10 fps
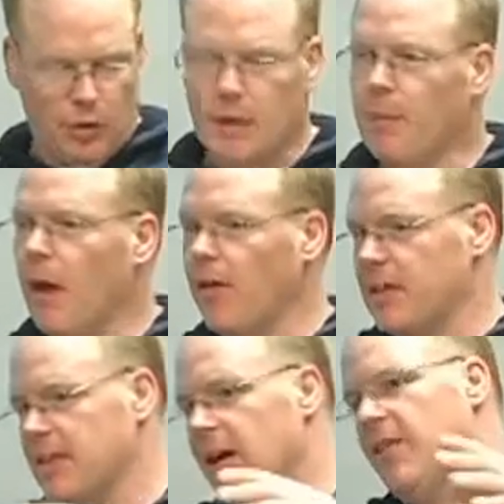pulled up all
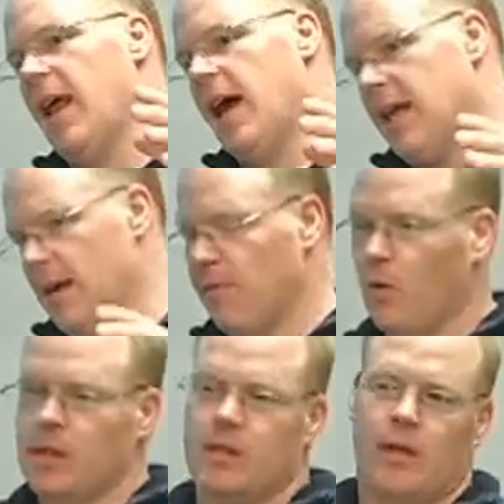this stuff, it had
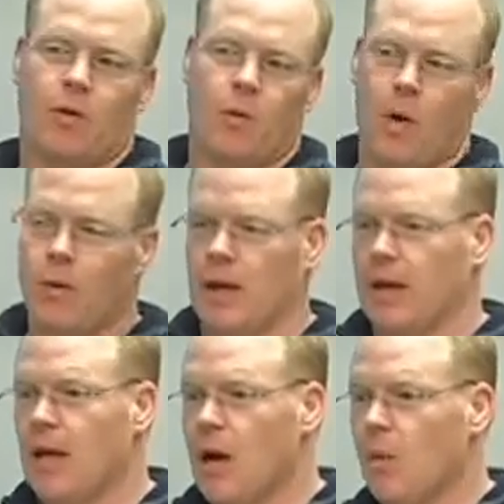invoicing and quoting,
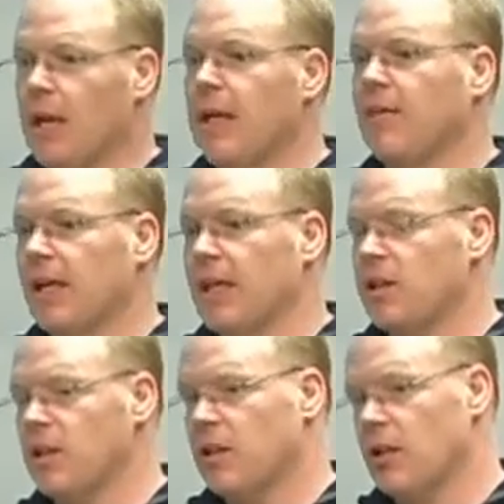and we didn't even
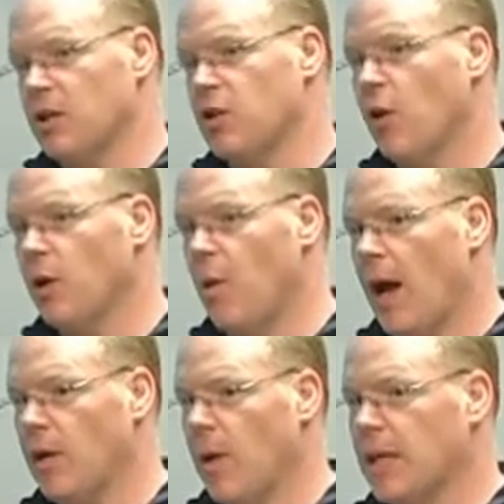get to show you
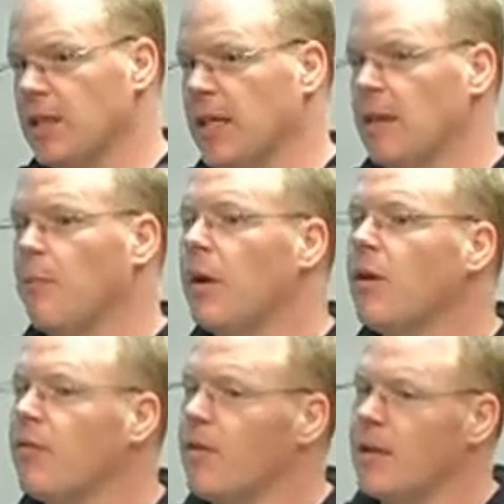how you actually get the
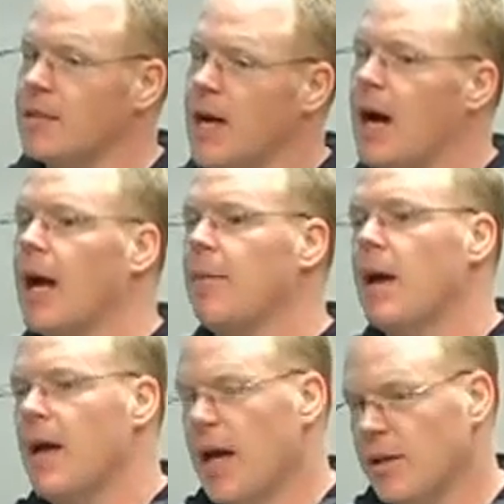bill for this time
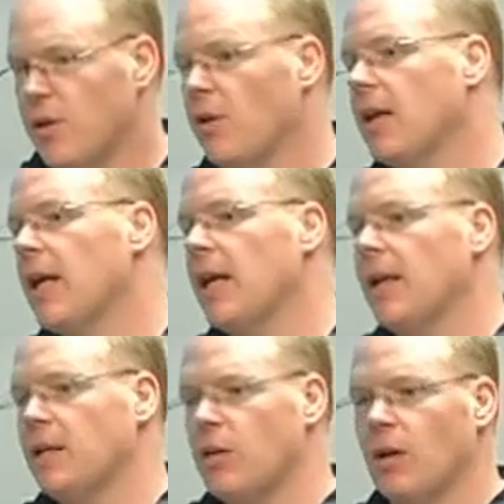and turn it in
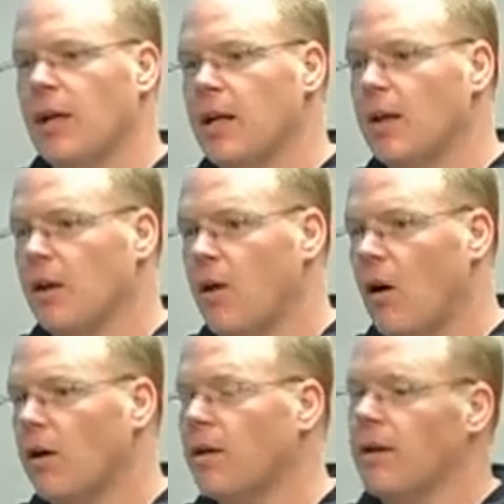and turn it into the
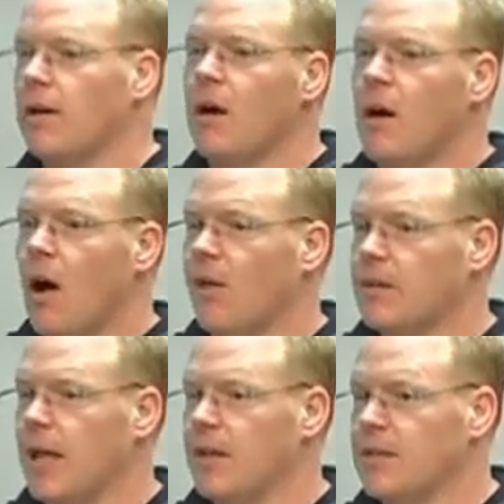cart and all
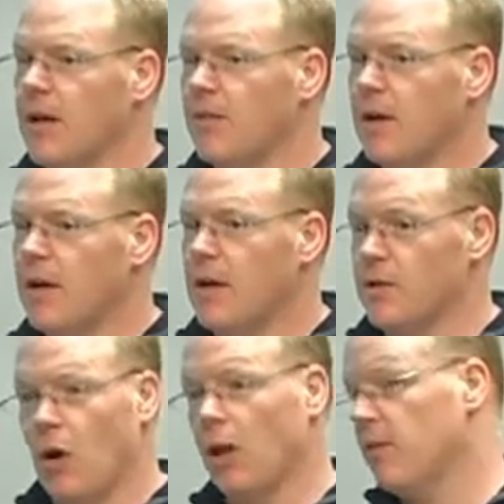this kind of stuff. It's
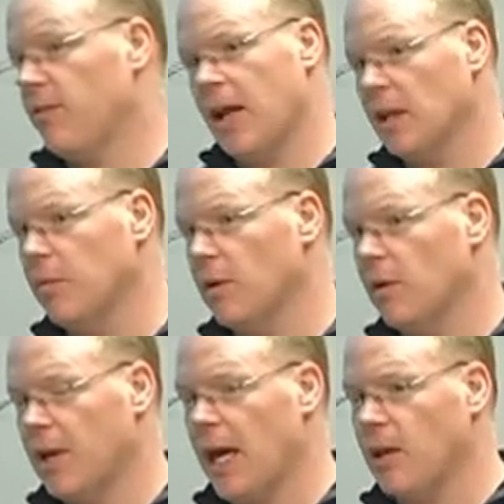all available,
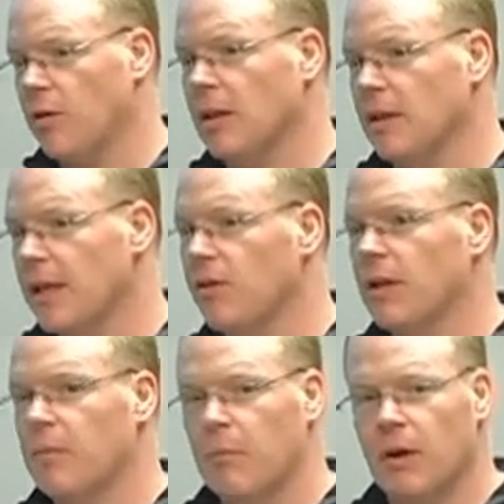okay? You can
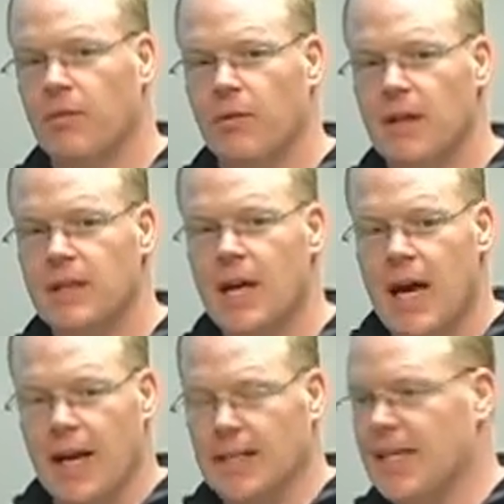literally bill for this
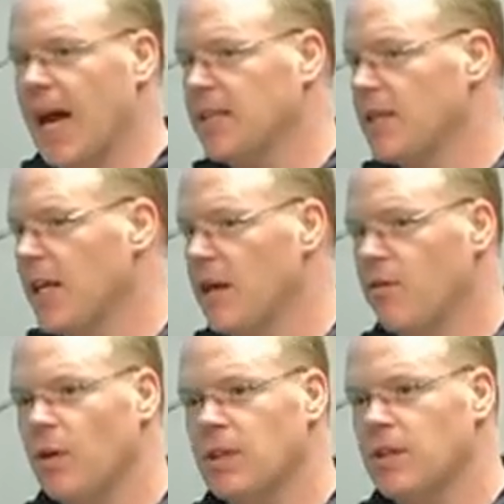and attach to
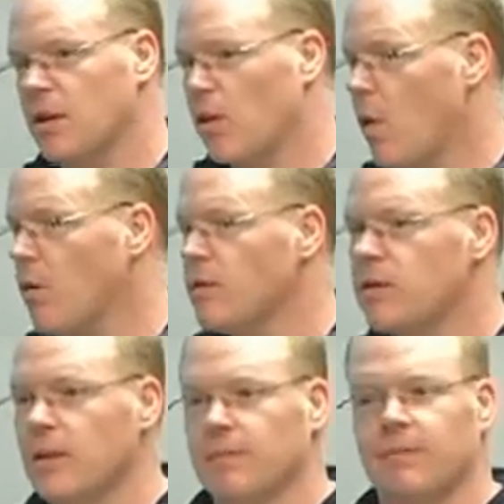invoices and
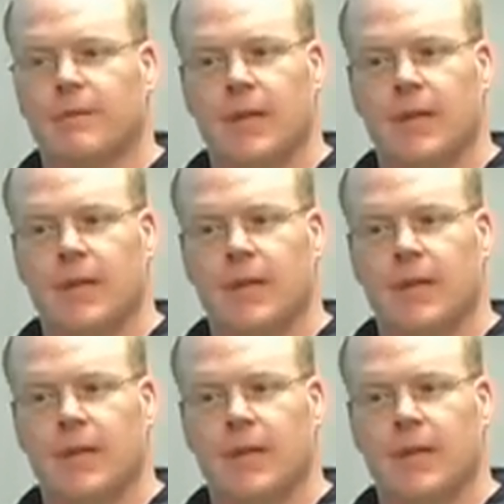quotes, and